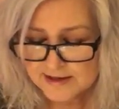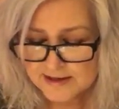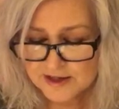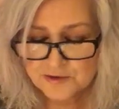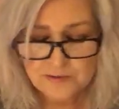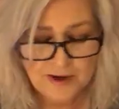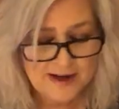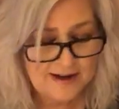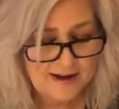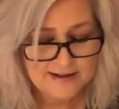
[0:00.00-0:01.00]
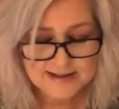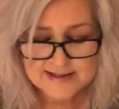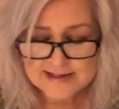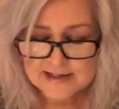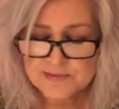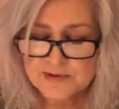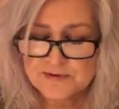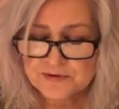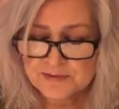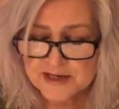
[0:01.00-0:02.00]
You know, why not? Let's get some
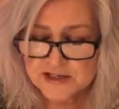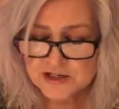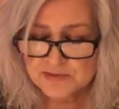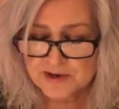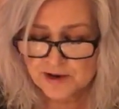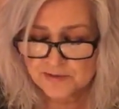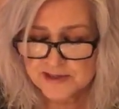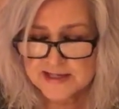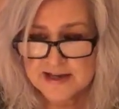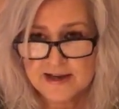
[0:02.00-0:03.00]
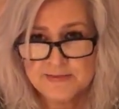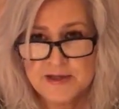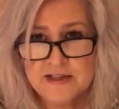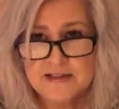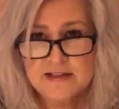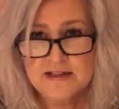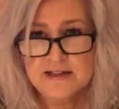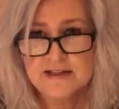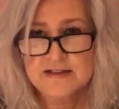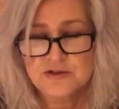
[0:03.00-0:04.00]
information about what's coming
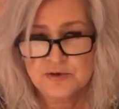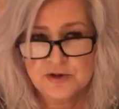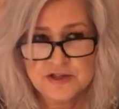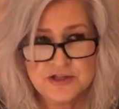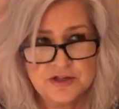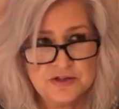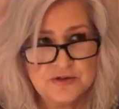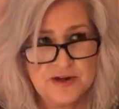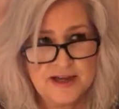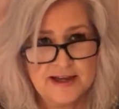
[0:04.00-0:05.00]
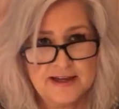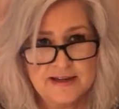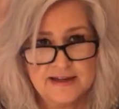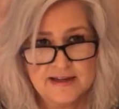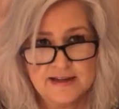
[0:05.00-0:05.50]
towards you. And